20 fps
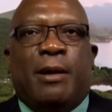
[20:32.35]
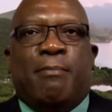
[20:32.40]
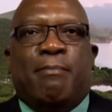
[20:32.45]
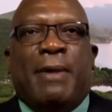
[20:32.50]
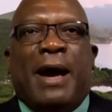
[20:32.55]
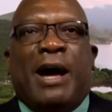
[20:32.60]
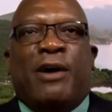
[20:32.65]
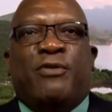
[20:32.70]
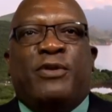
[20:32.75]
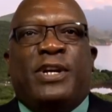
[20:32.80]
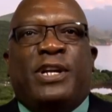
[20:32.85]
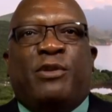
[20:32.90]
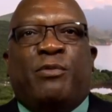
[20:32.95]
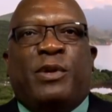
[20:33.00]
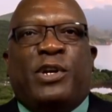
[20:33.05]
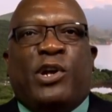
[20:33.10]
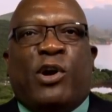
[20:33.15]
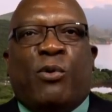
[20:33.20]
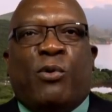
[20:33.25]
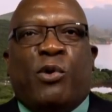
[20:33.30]
married
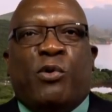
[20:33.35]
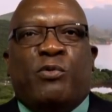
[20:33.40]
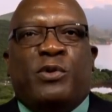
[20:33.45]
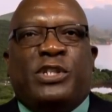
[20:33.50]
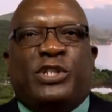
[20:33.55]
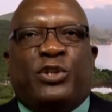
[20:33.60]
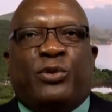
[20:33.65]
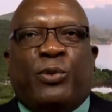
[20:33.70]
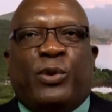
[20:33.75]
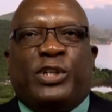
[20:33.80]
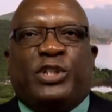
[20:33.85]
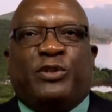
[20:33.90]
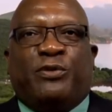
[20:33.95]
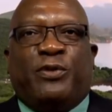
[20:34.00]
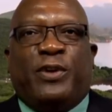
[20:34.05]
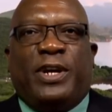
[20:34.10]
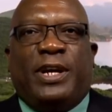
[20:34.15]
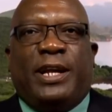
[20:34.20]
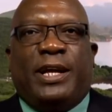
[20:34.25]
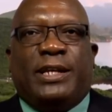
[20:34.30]
with our
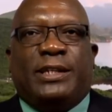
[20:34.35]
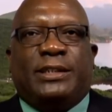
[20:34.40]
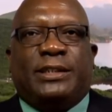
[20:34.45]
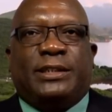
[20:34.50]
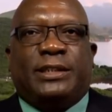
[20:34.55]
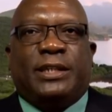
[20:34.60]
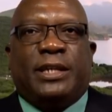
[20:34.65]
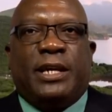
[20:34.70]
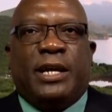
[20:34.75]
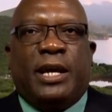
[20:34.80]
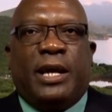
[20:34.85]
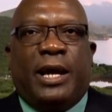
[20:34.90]
resourcefulness